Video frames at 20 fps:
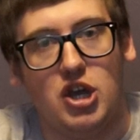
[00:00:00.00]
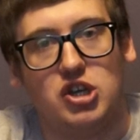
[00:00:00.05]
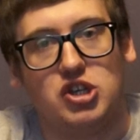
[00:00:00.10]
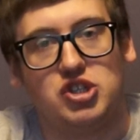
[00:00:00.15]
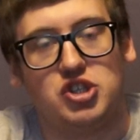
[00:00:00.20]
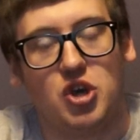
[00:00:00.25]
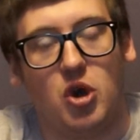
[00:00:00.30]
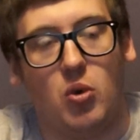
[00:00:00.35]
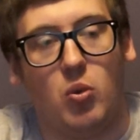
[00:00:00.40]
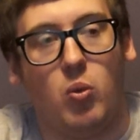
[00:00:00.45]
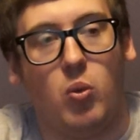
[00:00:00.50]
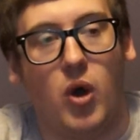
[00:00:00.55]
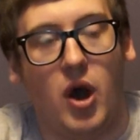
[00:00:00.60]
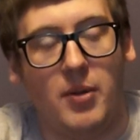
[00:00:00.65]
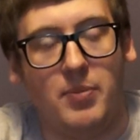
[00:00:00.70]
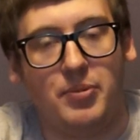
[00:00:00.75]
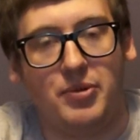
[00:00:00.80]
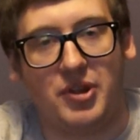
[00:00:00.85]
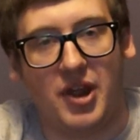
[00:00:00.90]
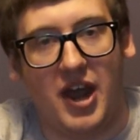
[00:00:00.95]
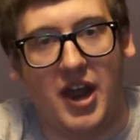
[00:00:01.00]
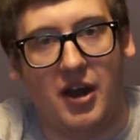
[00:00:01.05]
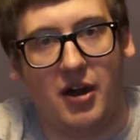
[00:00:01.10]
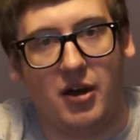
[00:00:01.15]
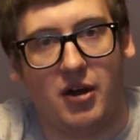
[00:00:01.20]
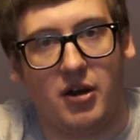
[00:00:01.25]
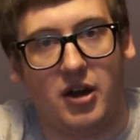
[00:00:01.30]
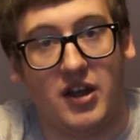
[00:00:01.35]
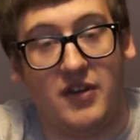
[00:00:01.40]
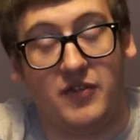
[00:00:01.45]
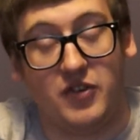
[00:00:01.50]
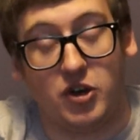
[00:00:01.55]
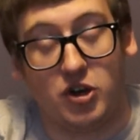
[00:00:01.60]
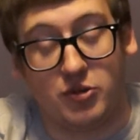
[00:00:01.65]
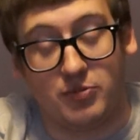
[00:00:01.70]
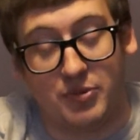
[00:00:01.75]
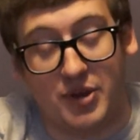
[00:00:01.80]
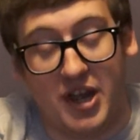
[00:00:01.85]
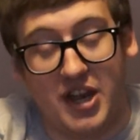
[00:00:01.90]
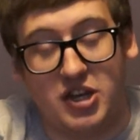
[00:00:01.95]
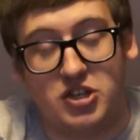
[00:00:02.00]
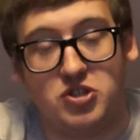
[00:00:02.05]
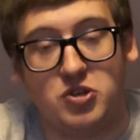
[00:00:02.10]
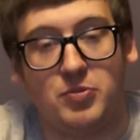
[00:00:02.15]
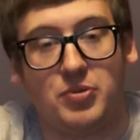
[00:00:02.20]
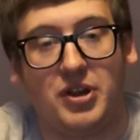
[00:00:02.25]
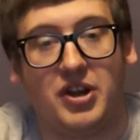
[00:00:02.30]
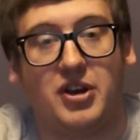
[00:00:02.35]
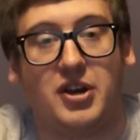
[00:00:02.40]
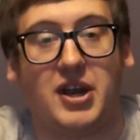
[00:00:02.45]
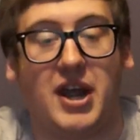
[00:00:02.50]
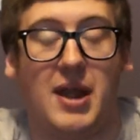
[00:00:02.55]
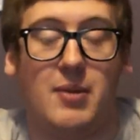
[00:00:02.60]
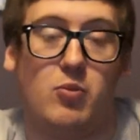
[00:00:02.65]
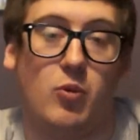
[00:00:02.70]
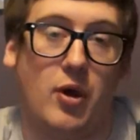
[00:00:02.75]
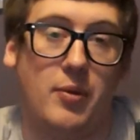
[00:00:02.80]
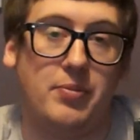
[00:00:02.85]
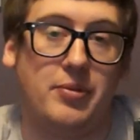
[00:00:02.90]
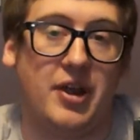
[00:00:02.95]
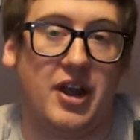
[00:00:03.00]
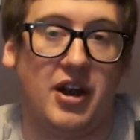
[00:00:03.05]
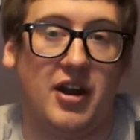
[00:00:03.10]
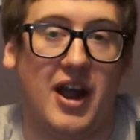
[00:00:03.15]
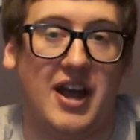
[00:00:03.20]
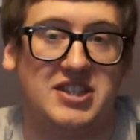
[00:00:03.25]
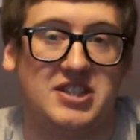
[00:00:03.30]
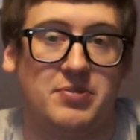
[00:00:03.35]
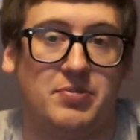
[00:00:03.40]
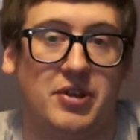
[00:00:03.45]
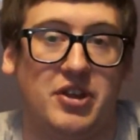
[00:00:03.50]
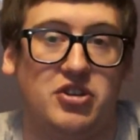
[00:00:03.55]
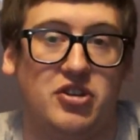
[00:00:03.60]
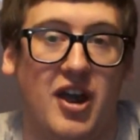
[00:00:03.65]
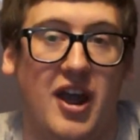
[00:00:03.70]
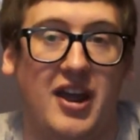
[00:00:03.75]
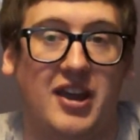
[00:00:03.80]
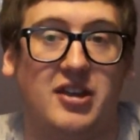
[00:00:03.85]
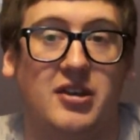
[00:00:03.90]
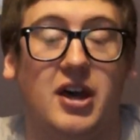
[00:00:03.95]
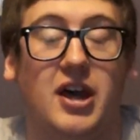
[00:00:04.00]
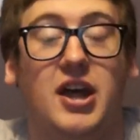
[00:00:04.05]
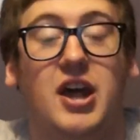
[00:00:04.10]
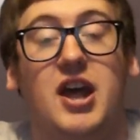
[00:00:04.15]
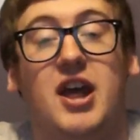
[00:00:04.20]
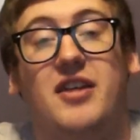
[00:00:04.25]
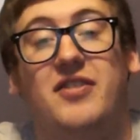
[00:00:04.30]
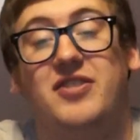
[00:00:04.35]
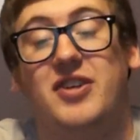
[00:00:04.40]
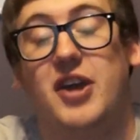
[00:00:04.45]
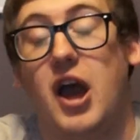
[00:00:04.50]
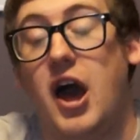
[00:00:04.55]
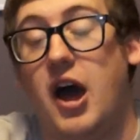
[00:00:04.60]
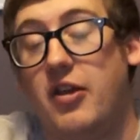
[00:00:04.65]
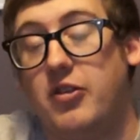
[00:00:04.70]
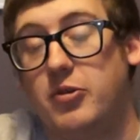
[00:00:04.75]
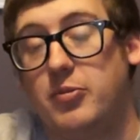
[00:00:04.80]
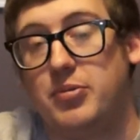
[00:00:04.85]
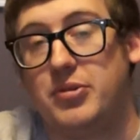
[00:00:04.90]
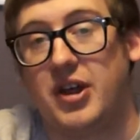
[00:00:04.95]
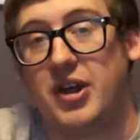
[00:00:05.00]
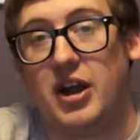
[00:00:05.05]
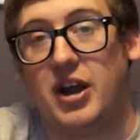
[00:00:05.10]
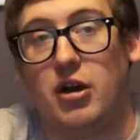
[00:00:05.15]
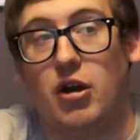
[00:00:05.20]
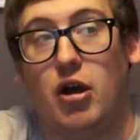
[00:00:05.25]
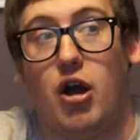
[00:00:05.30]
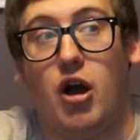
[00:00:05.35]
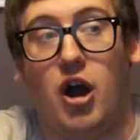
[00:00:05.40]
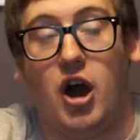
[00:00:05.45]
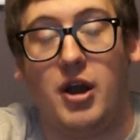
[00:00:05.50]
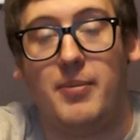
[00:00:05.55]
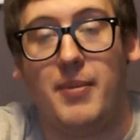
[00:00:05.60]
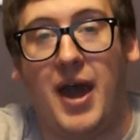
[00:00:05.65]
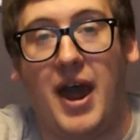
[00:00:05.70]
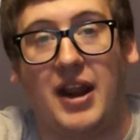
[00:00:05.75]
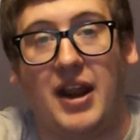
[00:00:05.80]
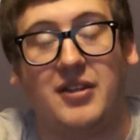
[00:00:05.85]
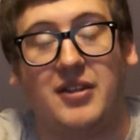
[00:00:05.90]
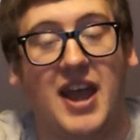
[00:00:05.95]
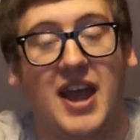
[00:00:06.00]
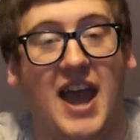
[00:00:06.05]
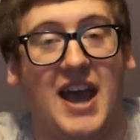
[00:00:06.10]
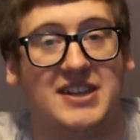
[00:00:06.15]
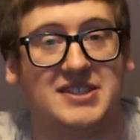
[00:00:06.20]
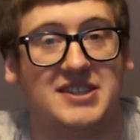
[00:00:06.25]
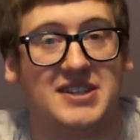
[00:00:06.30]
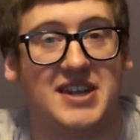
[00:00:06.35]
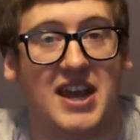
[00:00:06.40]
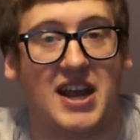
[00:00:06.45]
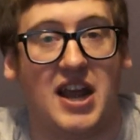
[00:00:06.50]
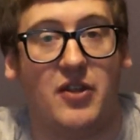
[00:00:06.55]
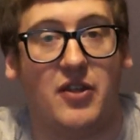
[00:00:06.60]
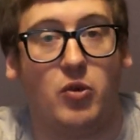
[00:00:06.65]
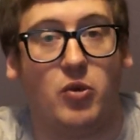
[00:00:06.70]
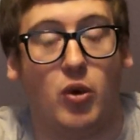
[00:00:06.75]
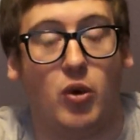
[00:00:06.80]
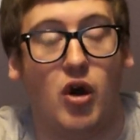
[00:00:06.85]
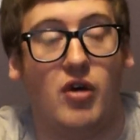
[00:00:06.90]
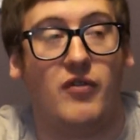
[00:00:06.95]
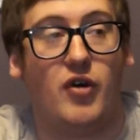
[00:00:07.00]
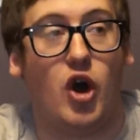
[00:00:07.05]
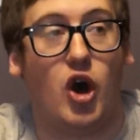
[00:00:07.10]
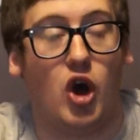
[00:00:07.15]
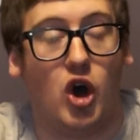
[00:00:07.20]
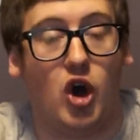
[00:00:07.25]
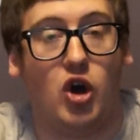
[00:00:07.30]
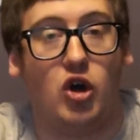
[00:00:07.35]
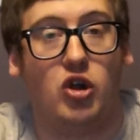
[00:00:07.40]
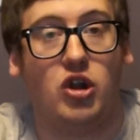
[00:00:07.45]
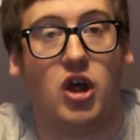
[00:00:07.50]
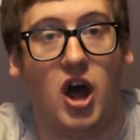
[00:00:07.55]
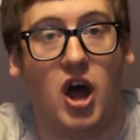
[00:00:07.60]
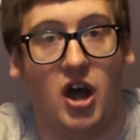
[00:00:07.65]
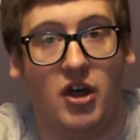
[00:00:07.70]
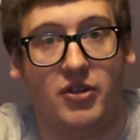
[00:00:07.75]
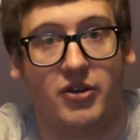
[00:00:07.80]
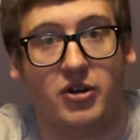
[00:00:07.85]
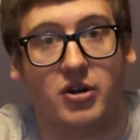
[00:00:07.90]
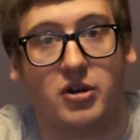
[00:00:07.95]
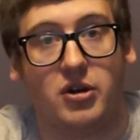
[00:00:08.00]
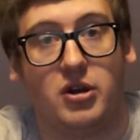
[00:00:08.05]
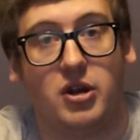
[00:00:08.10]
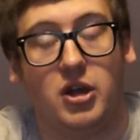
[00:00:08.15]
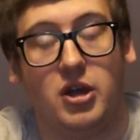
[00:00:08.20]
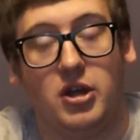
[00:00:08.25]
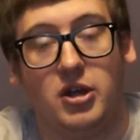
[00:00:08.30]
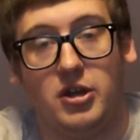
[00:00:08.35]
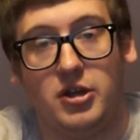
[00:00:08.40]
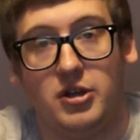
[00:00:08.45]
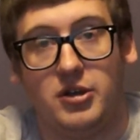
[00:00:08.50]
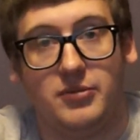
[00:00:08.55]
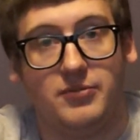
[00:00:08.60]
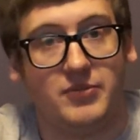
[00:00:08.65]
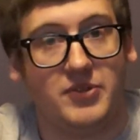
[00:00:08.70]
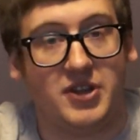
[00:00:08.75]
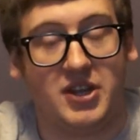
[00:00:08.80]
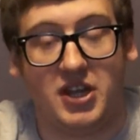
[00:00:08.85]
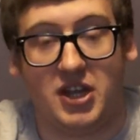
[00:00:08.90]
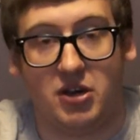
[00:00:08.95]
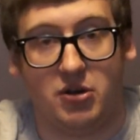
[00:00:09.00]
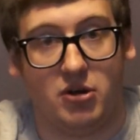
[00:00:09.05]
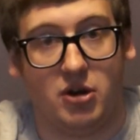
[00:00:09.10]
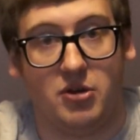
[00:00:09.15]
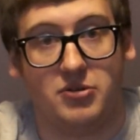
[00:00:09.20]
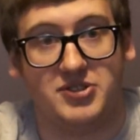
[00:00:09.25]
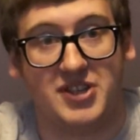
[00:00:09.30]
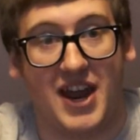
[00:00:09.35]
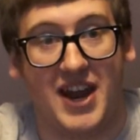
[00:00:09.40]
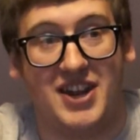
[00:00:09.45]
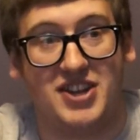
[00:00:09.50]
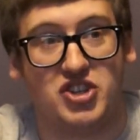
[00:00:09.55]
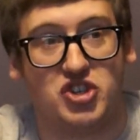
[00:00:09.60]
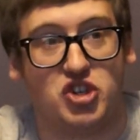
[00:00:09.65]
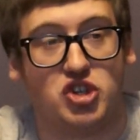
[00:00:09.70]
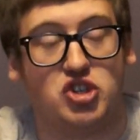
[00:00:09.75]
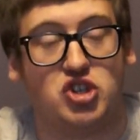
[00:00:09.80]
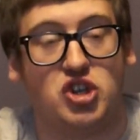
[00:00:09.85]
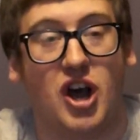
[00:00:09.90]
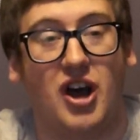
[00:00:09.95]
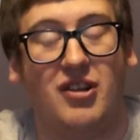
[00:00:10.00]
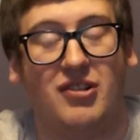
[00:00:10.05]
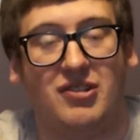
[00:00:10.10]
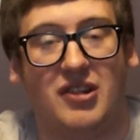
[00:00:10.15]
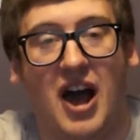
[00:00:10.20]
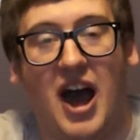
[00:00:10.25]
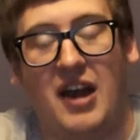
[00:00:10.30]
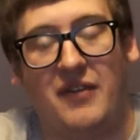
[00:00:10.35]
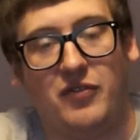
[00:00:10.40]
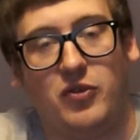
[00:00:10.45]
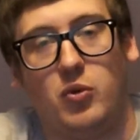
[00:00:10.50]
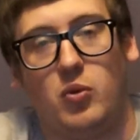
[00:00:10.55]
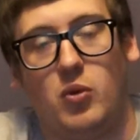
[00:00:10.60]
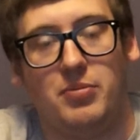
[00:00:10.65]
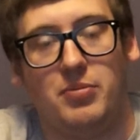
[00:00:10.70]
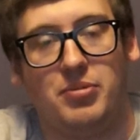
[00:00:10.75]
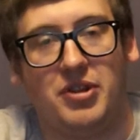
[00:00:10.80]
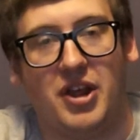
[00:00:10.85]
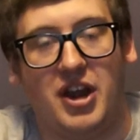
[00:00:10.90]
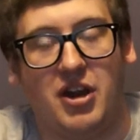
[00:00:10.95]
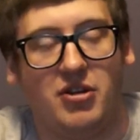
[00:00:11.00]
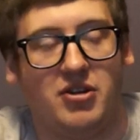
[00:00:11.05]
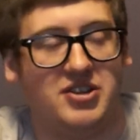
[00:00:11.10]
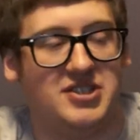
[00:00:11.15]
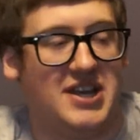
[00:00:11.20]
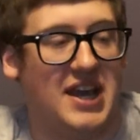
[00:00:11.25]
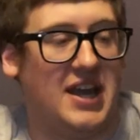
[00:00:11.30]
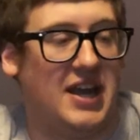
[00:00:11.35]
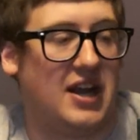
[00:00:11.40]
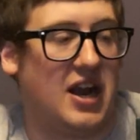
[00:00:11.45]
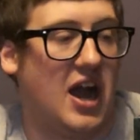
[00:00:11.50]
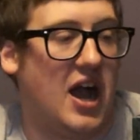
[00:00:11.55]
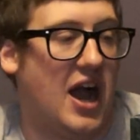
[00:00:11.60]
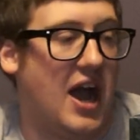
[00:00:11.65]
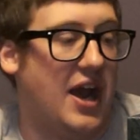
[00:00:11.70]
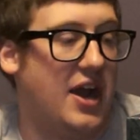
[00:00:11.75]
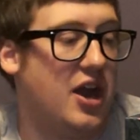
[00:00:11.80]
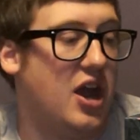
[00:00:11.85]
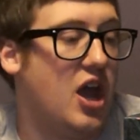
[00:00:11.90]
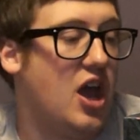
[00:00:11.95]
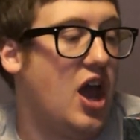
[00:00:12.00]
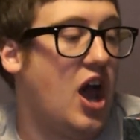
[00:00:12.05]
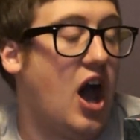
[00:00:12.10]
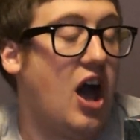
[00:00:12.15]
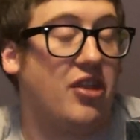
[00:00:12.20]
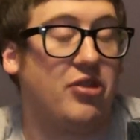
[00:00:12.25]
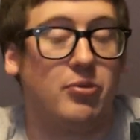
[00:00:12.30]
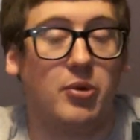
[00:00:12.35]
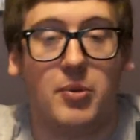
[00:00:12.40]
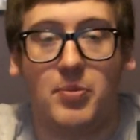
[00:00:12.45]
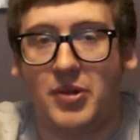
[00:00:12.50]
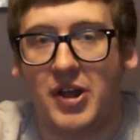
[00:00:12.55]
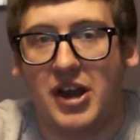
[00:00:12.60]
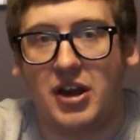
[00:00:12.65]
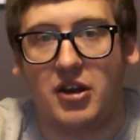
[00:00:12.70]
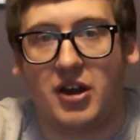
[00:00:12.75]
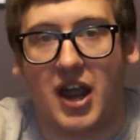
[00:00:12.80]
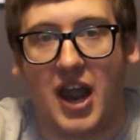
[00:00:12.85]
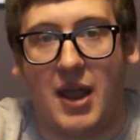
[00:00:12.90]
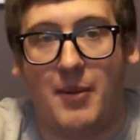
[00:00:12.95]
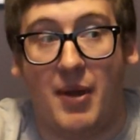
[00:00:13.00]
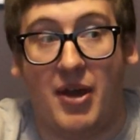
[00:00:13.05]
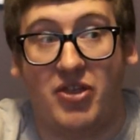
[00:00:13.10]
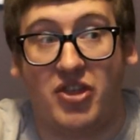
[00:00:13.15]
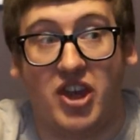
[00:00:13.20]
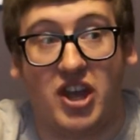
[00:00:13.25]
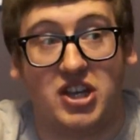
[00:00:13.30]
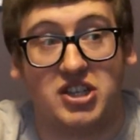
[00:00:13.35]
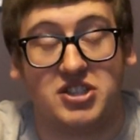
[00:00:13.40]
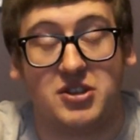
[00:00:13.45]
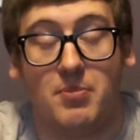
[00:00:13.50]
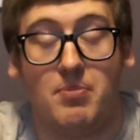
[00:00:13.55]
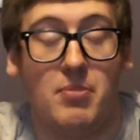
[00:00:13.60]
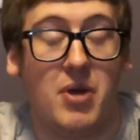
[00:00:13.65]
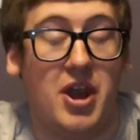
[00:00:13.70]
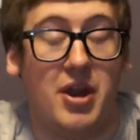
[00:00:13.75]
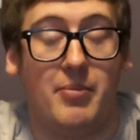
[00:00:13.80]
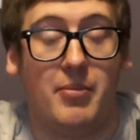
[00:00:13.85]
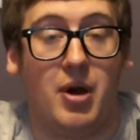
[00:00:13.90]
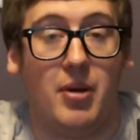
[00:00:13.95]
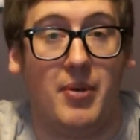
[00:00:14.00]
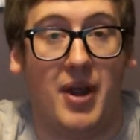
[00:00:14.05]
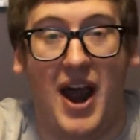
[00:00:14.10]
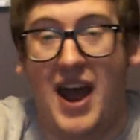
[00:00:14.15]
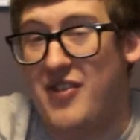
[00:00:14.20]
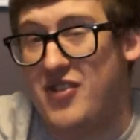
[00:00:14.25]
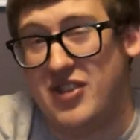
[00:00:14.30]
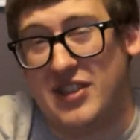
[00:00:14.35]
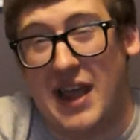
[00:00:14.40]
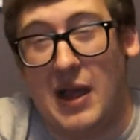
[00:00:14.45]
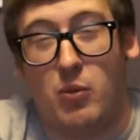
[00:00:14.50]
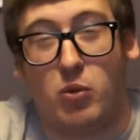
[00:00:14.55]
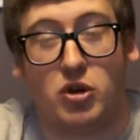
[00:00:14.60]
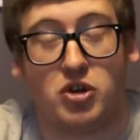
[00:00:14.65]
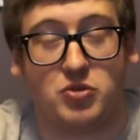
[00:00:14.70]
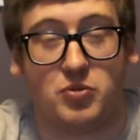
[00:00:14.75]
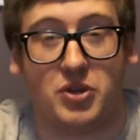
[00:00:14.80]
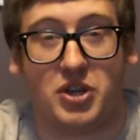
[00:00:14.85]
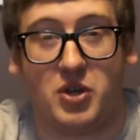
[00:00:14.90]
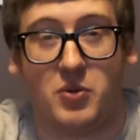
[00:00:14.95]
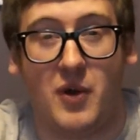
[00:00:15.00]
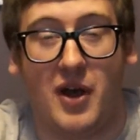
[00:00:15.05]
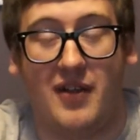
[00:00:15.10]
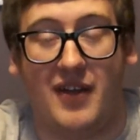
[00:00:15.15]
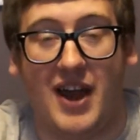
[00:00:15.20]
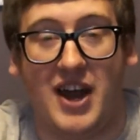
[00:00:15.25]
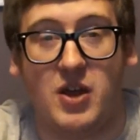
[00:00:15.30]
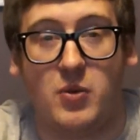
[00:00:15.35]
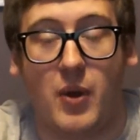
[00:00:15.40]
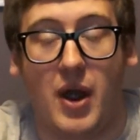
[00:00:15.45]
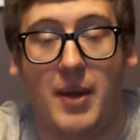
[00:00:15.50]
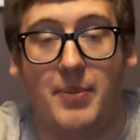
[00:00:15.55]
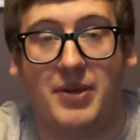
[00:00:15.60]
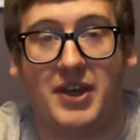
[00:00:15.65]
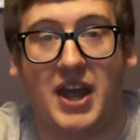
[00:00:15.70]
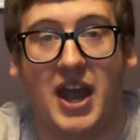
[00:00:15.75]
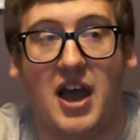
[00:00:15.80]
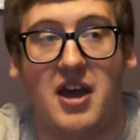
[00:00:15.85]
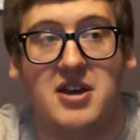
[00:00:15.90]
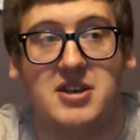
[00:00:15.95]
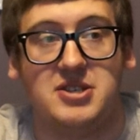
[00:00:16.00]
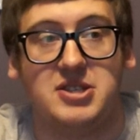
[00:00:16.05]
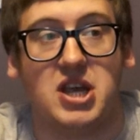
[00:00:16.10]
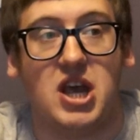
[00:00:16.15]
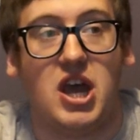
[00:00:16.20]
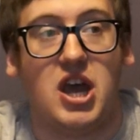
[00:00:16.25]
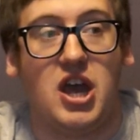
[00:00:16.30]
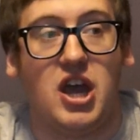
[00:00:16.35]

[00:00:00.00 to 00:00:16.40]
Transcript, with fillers: So one player, if you're playing a two-player game, one player has to play Dracula, the other player automatically has to take on the role of all other heroes and it's just a lot for player to take on a three player game i think is the minimum and i think that works really well anyway because